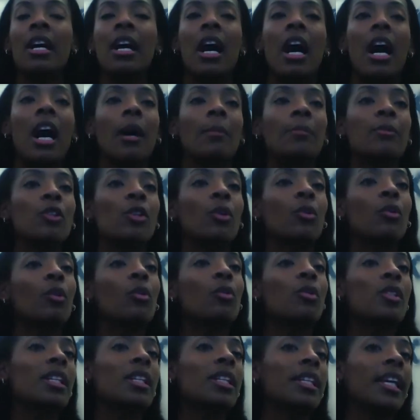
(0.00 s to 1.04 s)
So
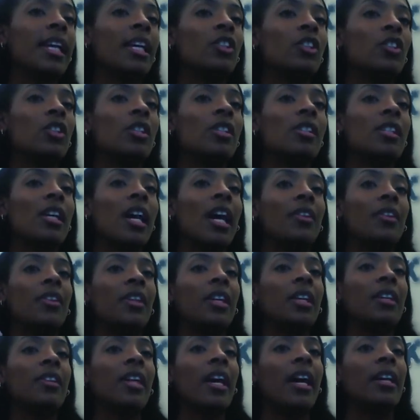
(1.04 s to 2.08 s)
those indications, I
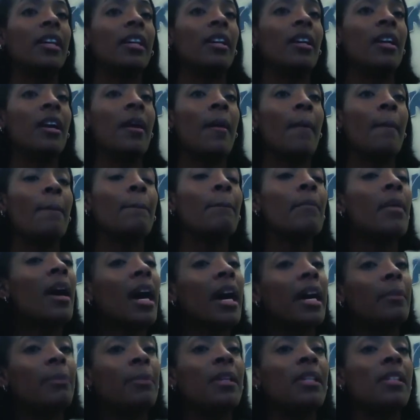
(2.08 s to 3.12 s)
think that
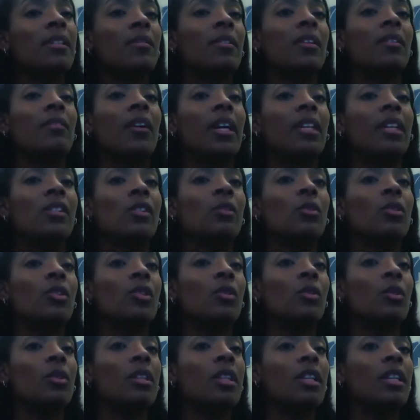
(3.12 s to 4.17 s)
my piece of advice to a
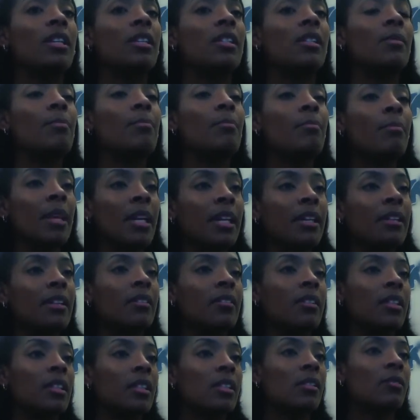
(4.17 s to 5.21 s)
student is make a
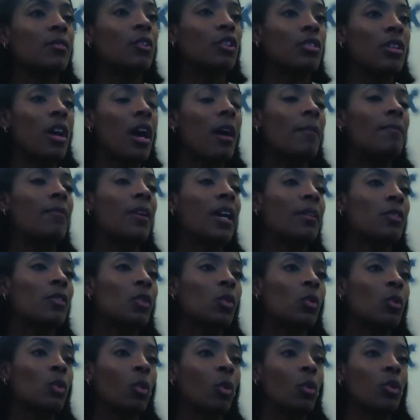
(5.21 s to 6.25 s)
list of your top 5
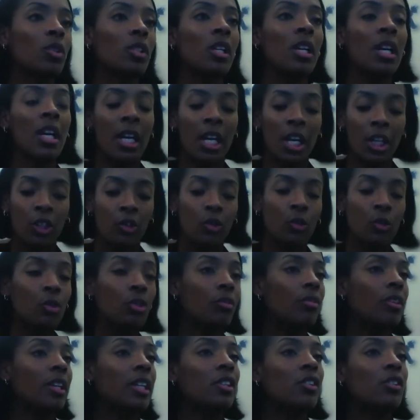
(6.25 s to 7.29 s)
schools, do the
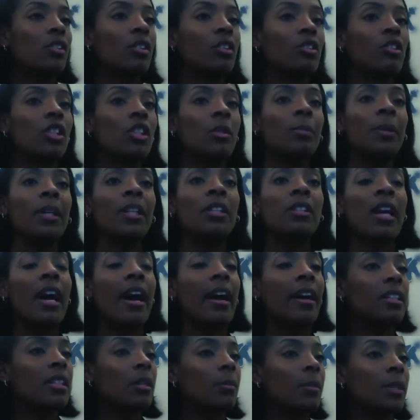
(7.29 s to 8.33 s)
research, speak to
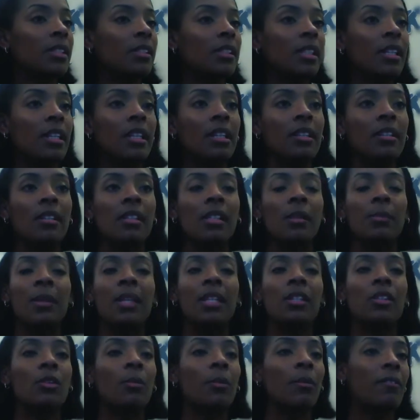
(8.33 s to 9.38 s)
academic deans, speak
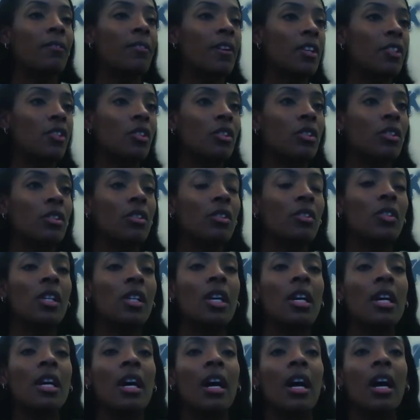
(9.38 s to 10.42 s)
to professors,
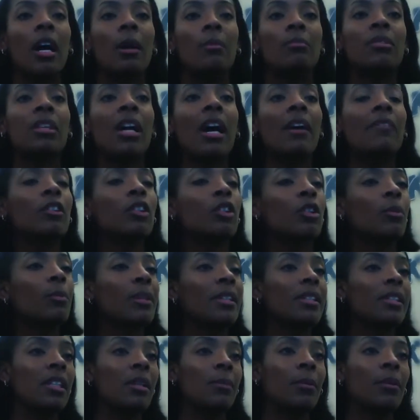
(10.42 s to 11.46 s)
dive a little
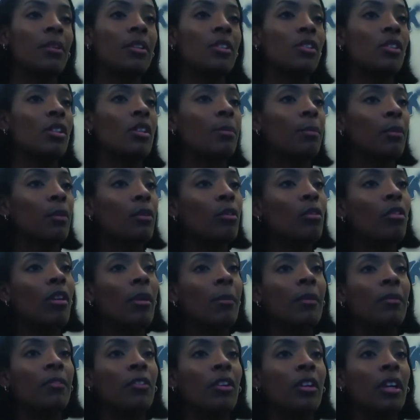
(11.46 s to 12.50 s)
bit deeper into the program
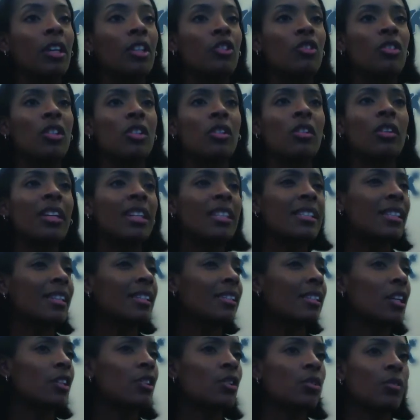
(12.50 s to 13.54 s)
of your interest, look at
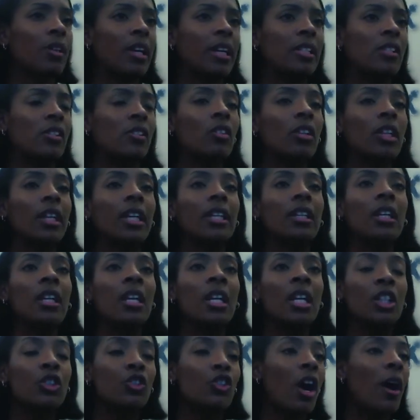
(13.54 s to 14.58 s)
success rates, look at
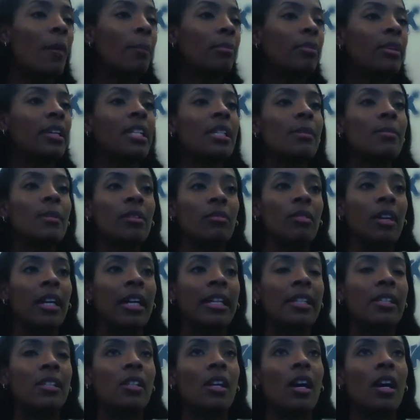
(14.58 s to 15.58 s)
job placement rates.